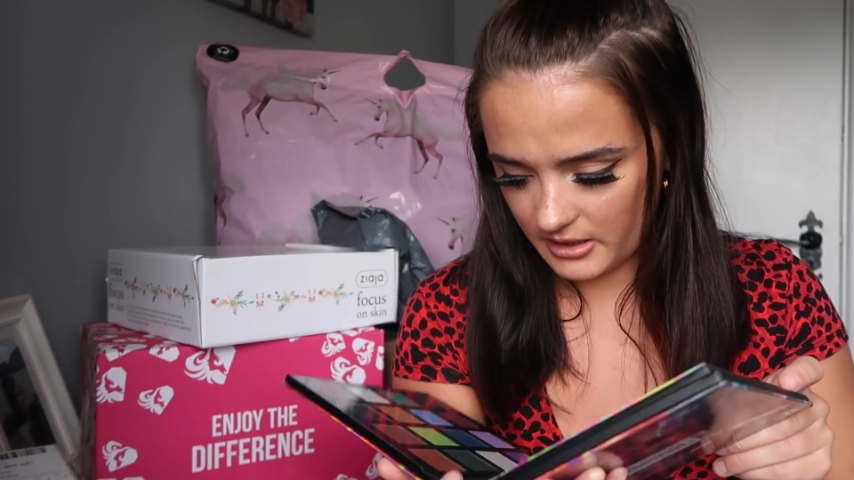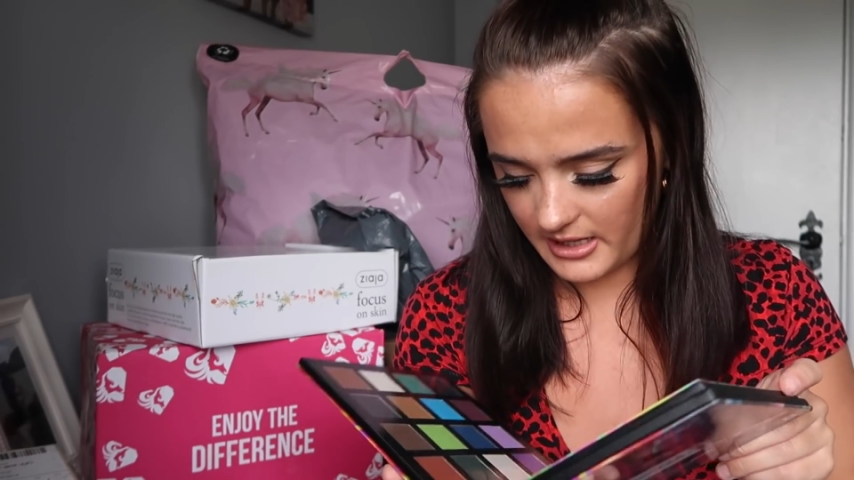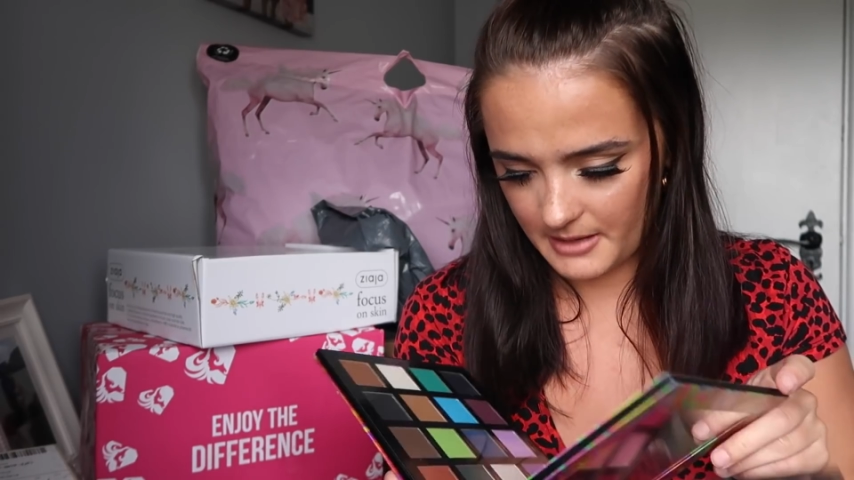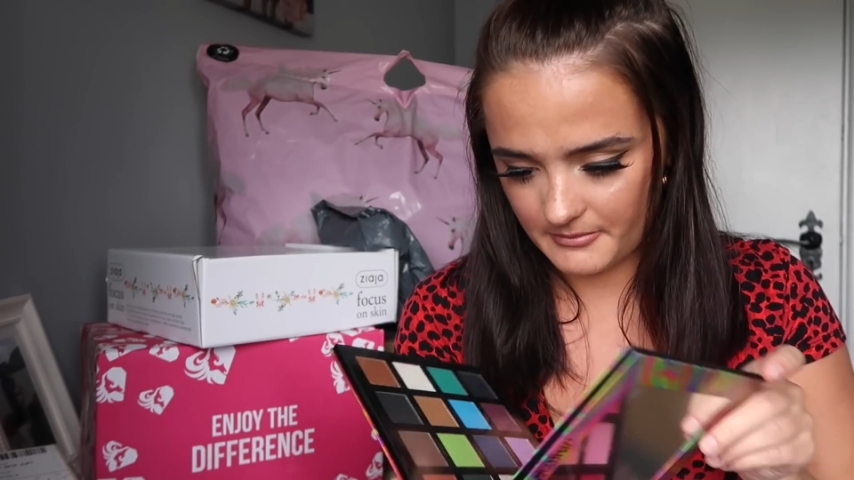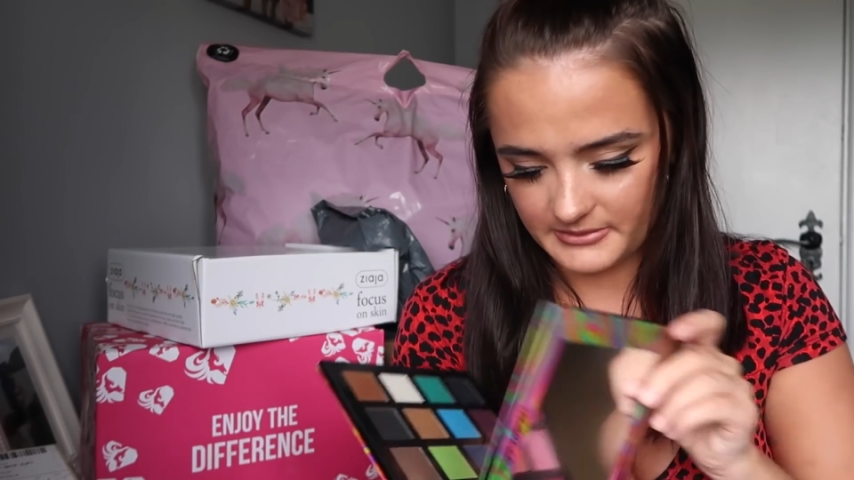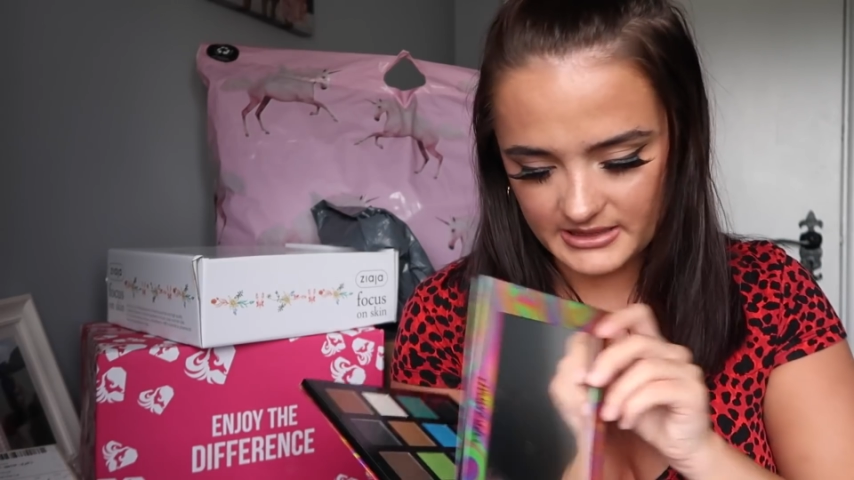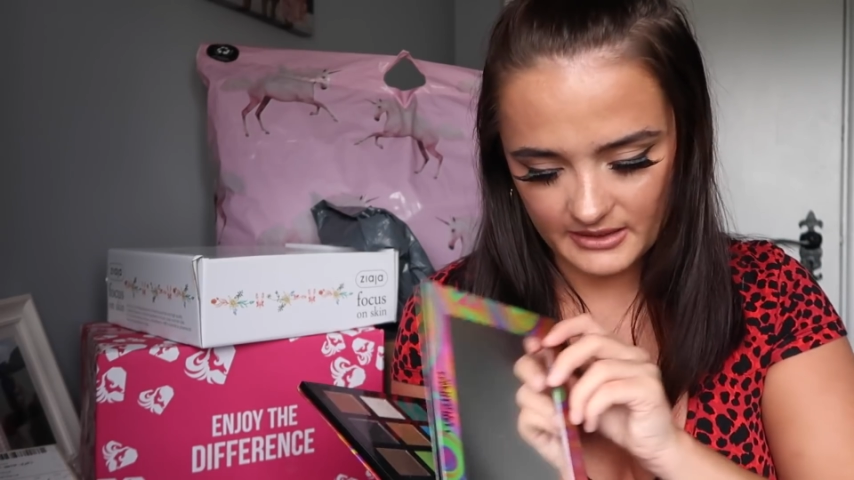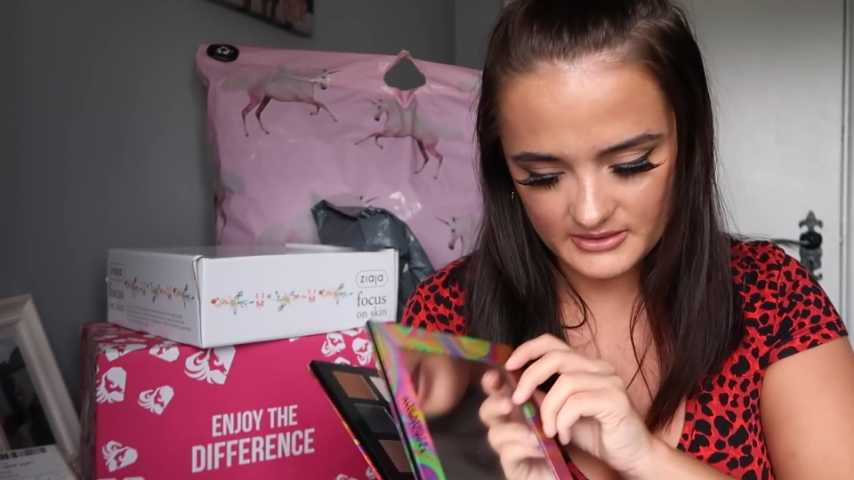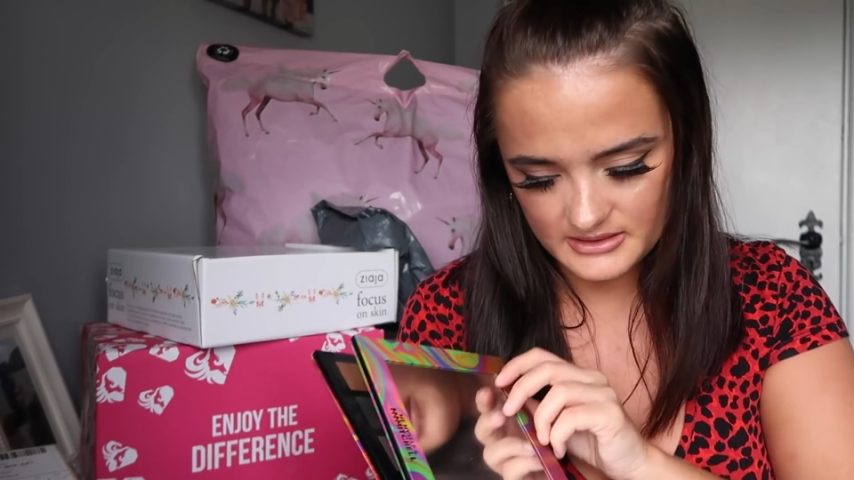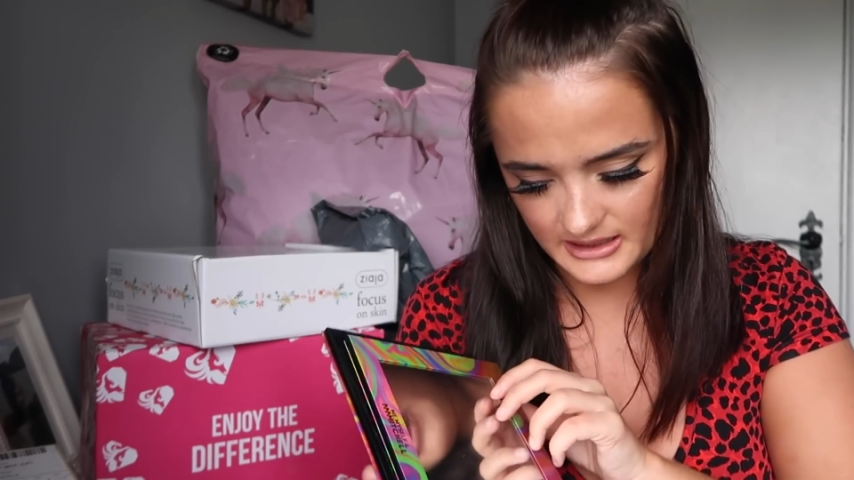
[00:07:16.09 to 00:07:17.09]
I am
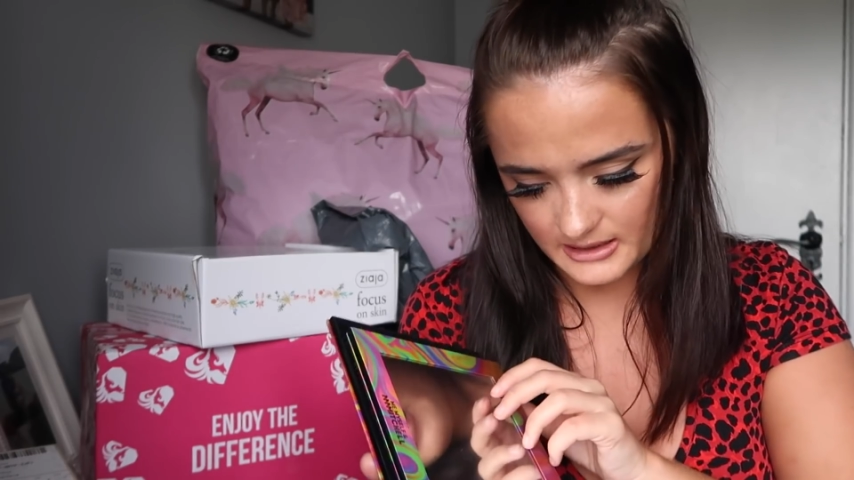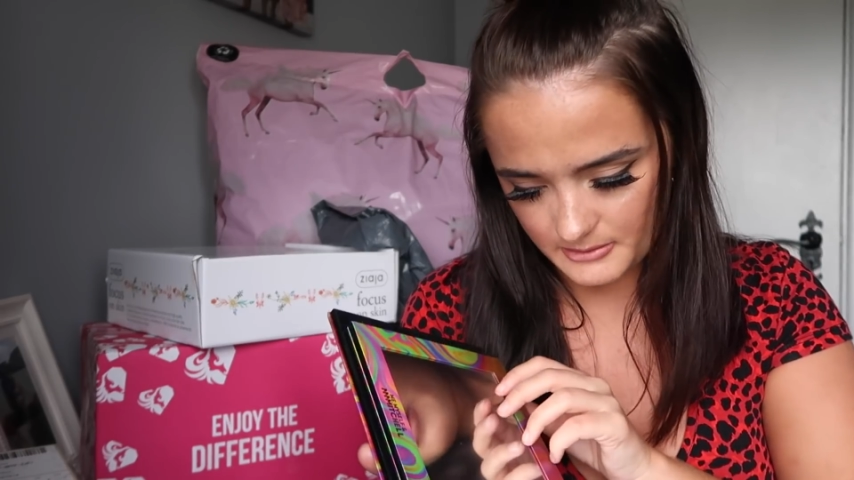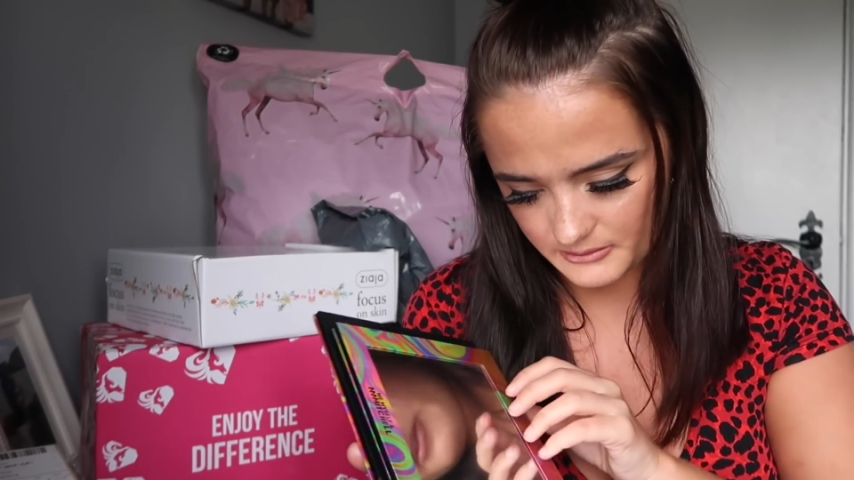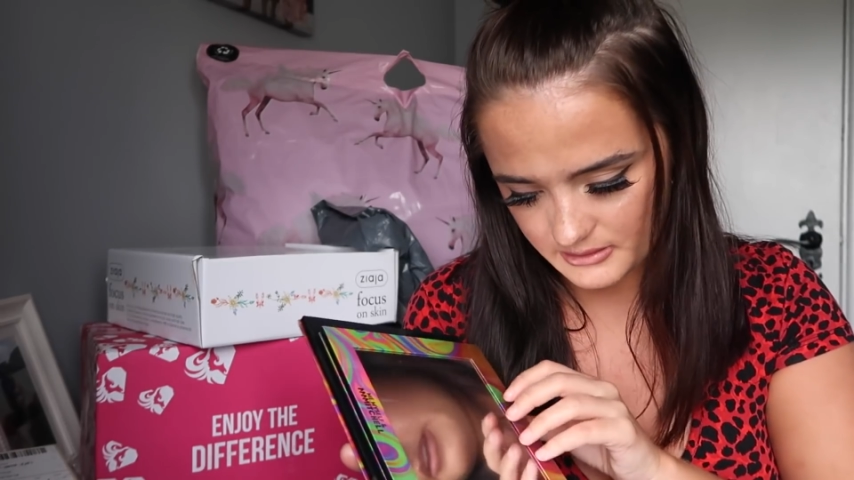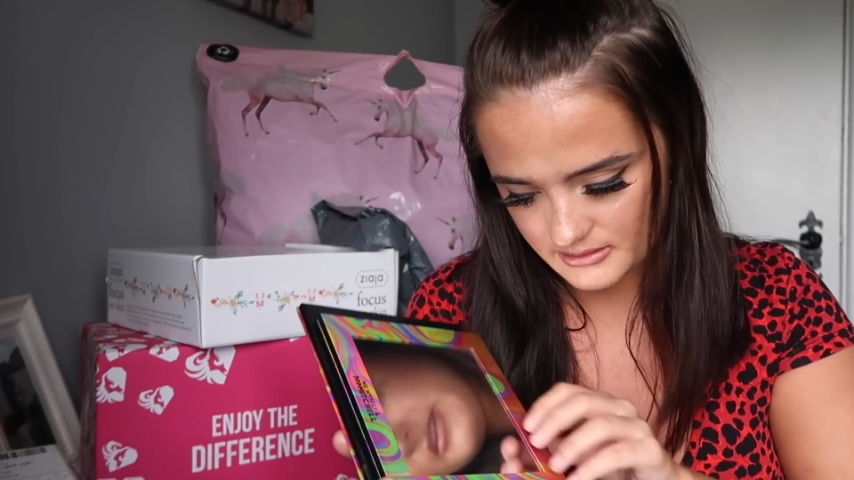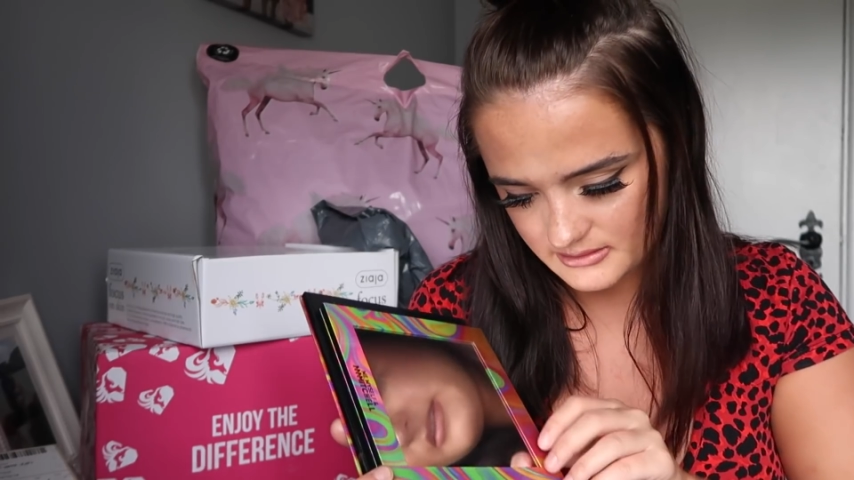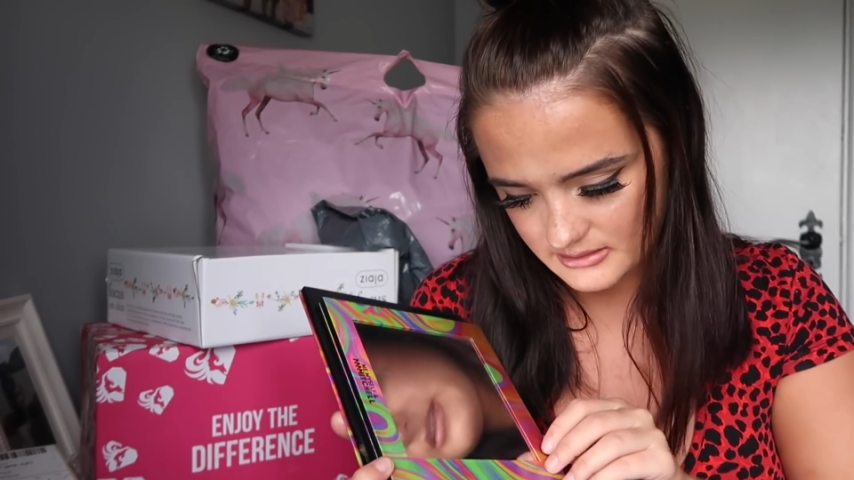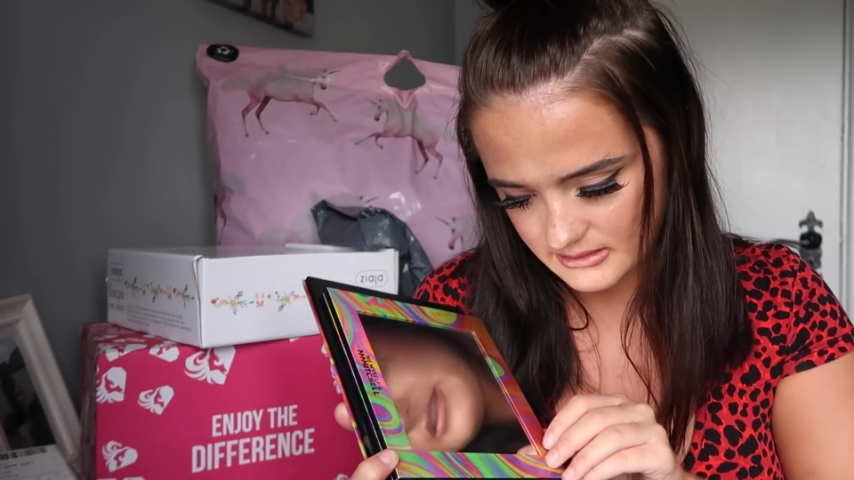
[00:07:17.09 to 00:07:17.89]
devastated about this.